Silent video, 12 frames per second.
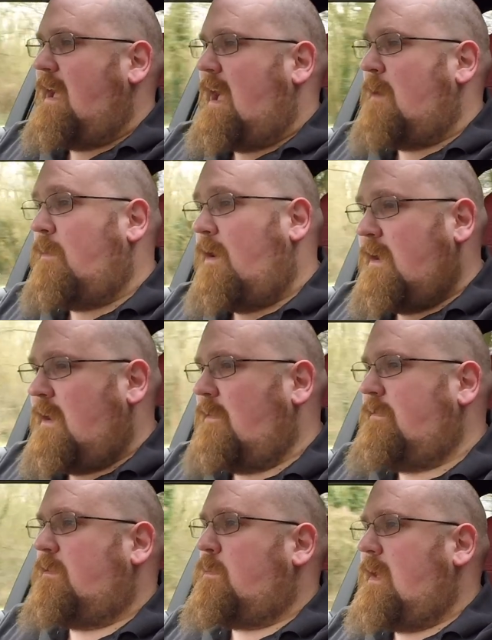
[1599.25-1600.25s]
And what I love
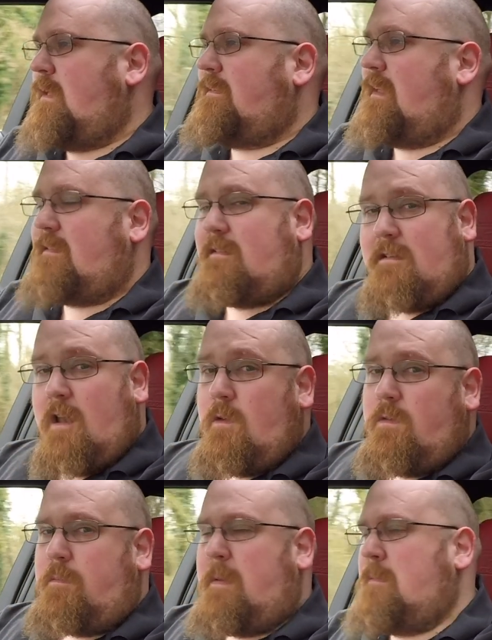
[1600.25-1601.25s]
as well is that slow
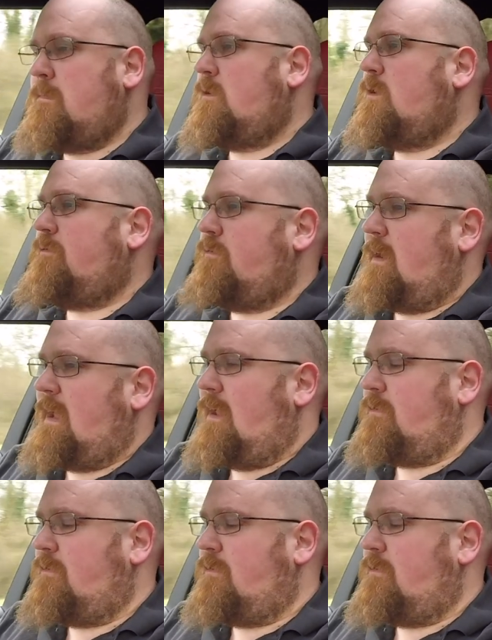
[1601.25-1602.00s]
speed maneuvering is